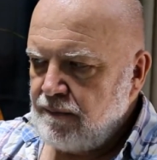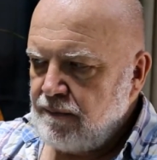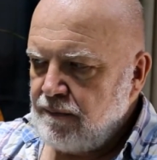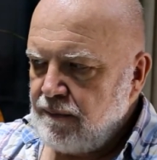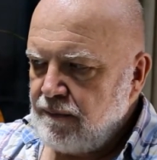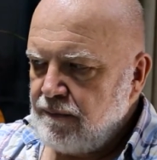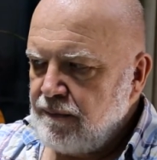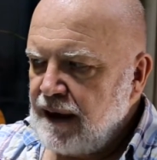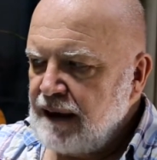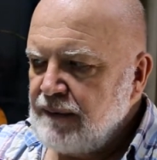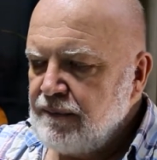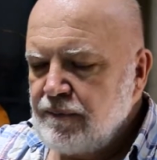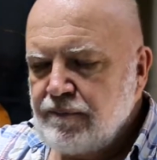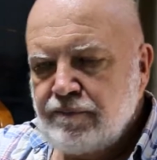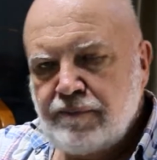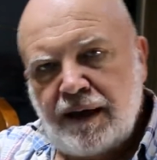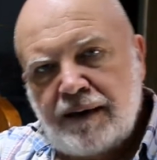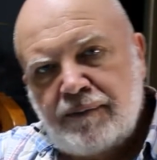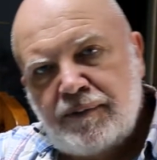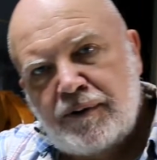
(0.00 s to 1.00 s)

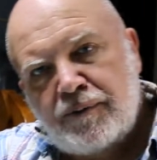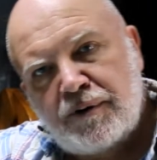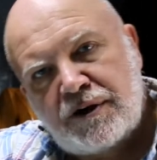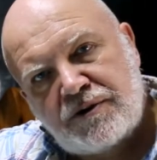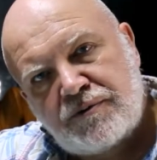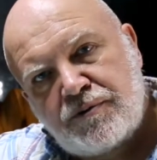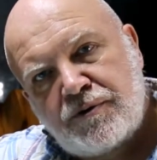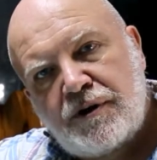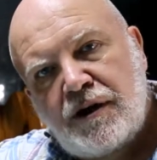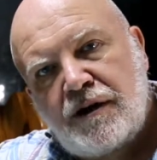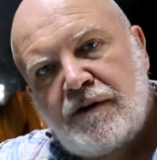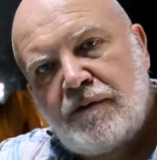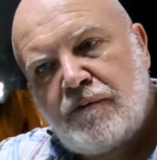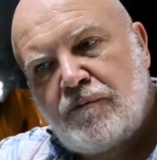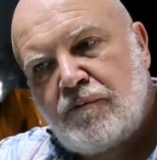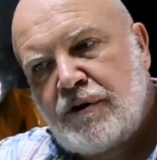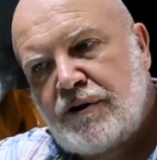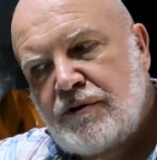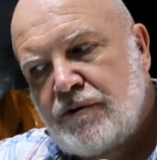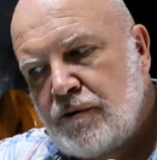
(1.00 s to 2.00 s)
maybe which would
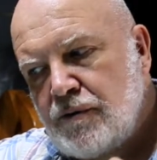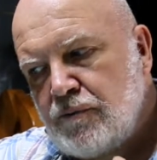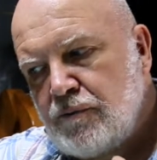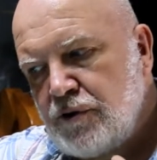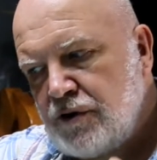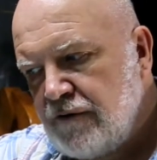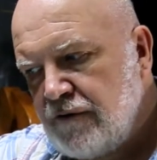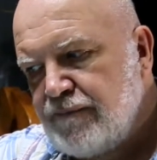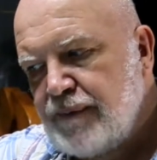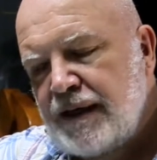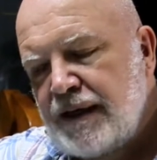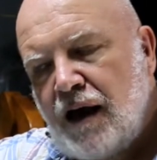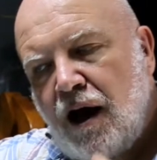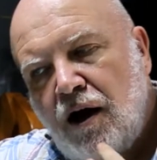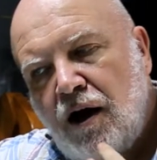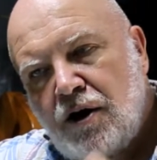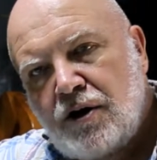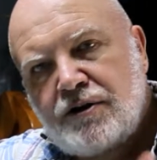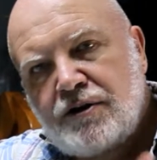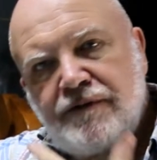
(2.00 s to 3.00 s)
have been
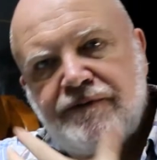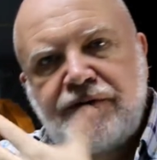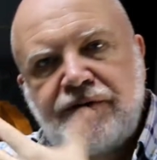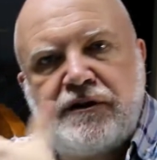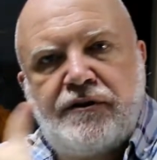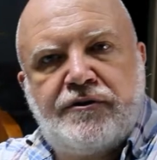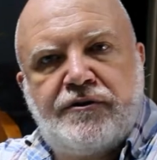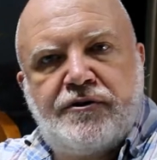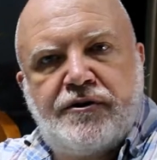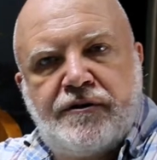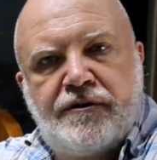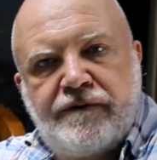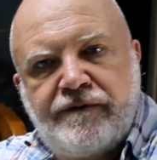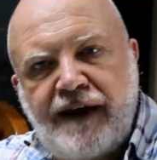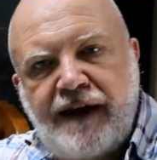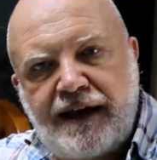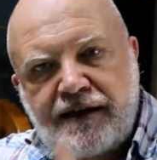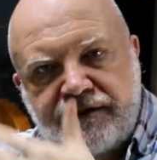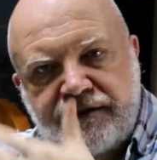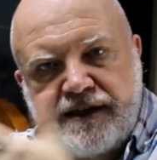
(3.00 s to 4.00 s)
harder for you to have
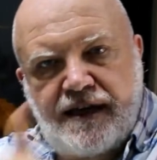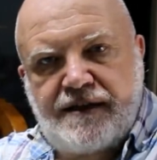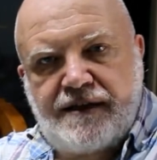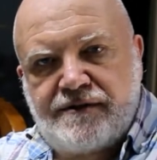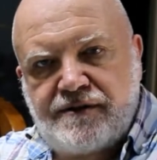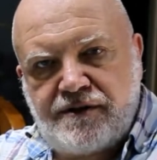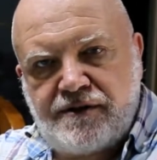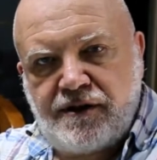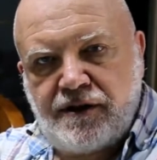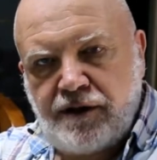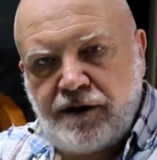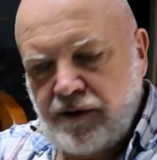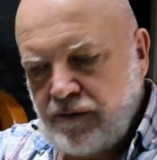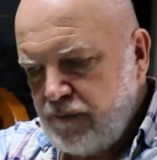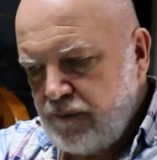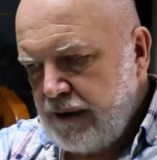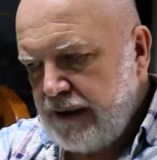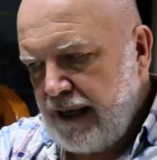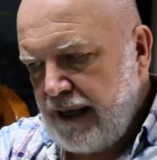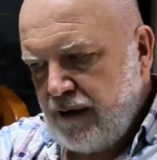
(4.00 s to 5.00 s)
accessed
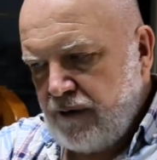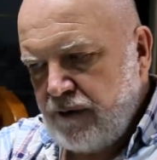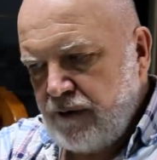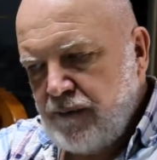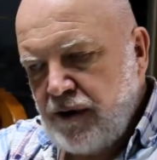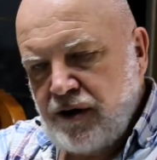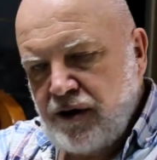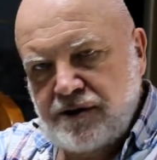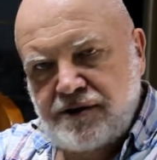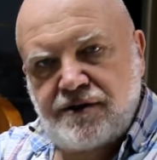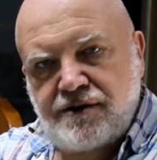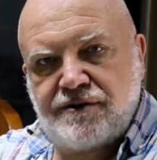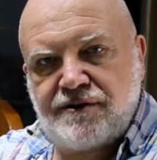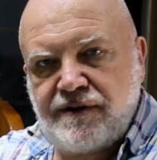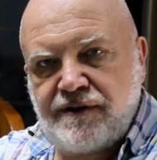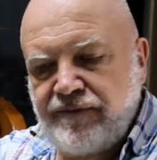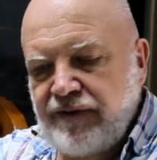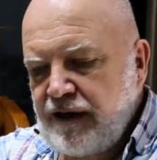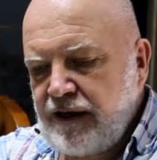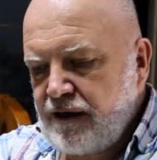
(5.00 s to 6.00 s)
without the mask as the
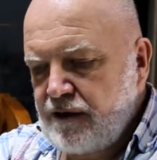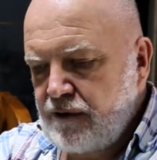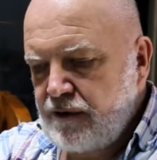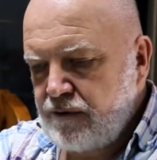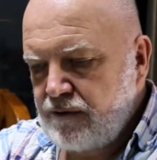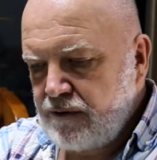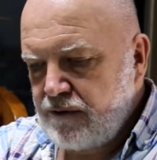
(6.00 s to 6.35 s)
vehicle.